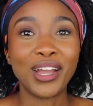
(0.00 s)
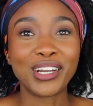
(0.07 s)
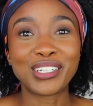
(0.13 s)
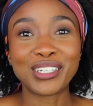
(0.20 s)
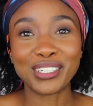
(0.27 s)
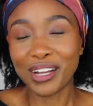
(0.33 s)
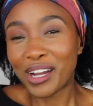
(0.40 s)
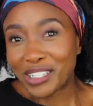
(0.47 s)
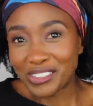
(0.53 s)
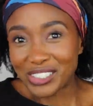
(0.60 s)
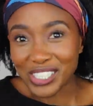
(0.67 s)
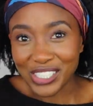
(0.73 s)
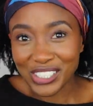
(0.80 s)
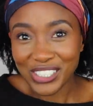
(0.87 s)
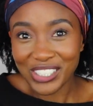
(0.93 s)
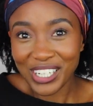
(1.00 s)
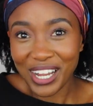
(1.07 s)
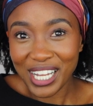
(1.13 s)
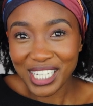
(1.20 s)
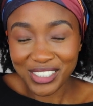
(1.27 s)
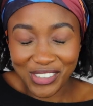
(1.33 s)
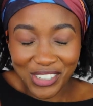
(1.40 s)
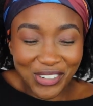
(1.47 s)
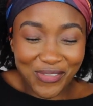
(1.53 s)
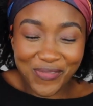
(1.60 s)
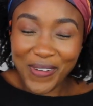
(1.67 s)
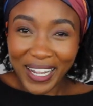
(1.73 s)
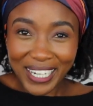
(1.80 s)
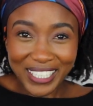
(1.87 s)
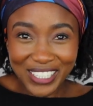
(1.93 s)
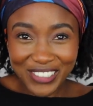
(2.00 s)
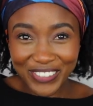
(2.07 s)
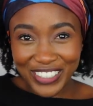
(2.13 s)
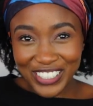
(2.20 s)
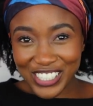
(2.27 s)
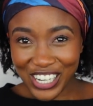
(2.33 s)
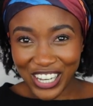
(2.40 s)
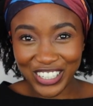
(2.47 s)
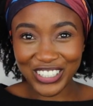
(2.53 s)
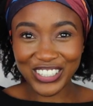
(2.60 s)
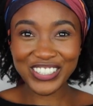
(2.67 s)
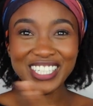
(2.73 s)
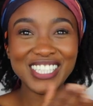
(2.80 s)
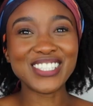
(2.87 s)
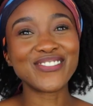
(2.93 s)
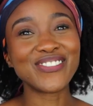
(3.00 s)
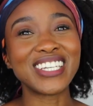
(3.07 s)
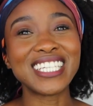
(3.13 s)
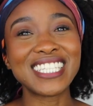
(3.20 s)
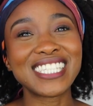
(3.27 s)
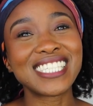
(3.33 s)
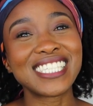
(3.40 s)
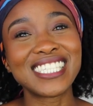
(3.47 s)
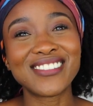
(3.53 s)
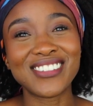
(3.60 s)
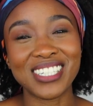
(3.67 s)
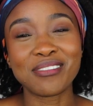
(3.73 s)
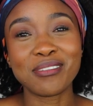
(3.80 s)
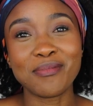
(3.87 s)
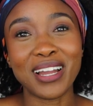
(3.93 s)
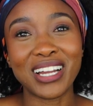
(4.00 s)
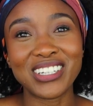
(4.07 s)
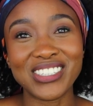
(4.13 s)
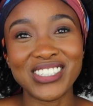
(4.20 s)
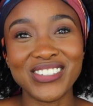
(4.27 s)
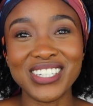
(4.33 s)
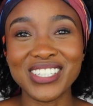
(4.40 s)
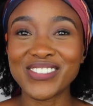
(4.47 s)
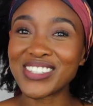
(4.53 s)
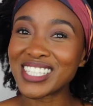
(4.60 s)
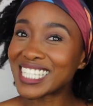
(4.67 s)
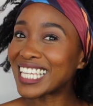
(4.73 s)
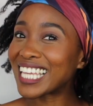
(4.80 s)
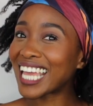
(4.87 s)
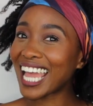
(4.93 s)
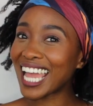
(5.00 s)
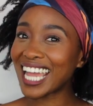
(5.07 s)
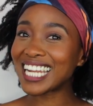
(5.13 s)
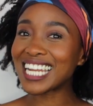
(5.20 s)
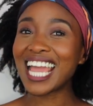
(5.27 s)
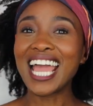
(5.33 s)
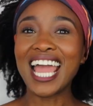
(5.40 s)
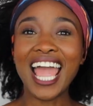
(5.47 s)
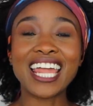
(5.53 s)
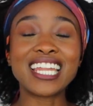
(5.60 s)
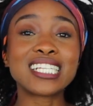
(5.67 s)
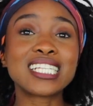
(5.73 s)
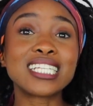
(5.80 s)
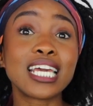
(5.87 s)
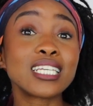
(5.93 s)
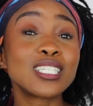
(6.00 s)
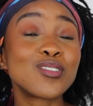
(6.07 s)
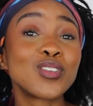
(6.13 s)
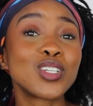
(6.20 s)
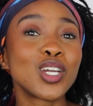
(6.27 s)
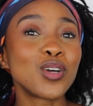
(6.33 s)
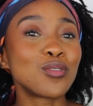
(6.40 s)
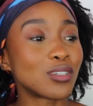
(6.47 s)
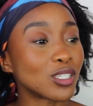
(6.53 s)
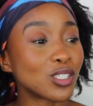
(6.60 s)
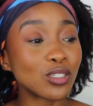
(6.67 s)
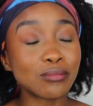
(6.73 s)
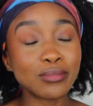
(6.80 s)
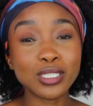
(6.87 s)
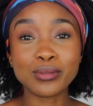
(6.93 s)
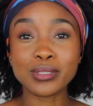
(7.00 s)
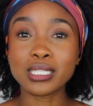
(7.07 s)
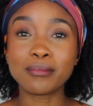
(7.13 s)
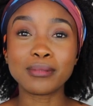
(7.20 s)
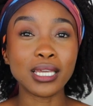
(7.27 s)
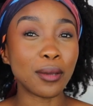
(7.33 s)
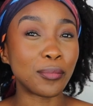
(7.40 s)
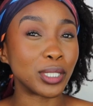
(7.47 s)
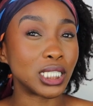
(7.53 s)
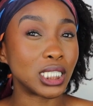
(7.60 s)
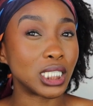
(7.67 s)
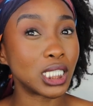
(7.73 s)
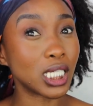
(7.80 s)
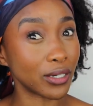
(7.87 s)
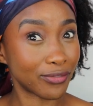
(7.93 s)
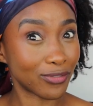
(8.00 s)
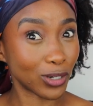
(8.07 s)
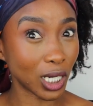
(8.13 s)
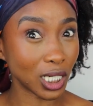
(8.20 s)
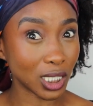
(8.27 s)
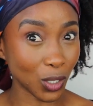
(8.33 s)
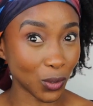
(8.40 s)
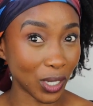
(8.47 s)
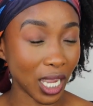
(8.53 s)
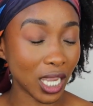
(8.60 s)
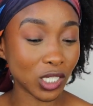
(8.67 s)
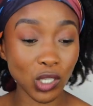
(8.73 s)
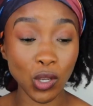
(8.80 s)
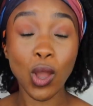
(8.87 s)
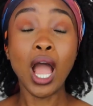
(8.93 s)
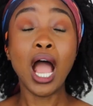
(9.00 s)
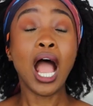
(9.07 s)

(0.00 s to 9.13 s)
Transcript: Good afternoon, you guys. Welcome back to my channel. It's me, GRWM, back on your screens once again. And in today's video, we're just gonna be doing something a bit different. Okay, so